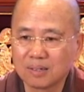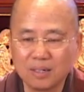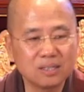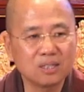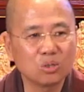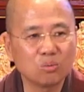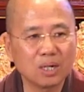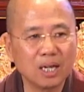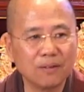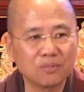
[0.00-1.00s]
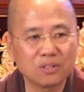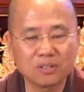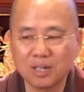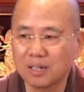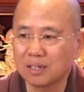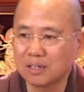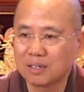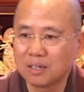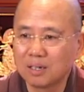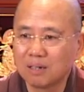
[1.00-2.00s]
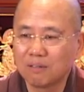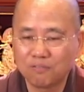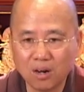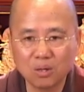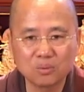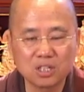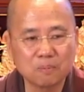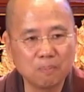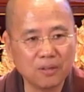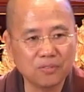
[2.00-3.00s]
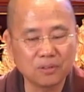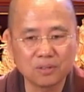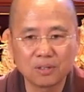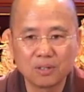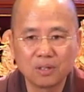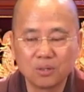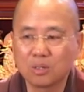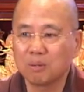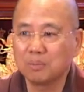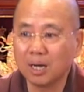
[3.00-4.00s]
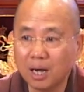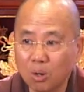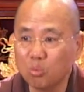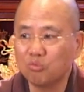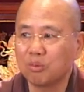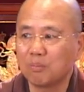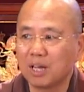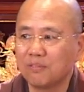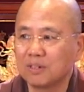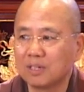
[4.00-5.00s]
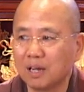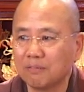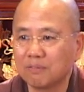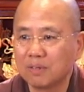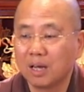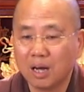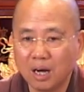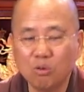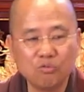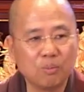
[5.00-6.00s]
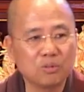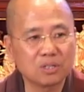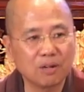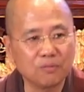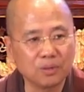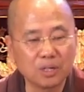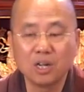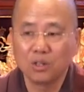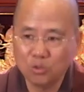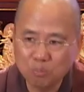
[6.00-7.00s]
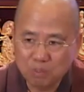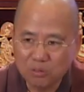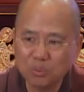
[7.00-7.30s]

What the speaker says: Listen to what I have to say. Follow this method. You can be out from life and death, out from suffering. You've been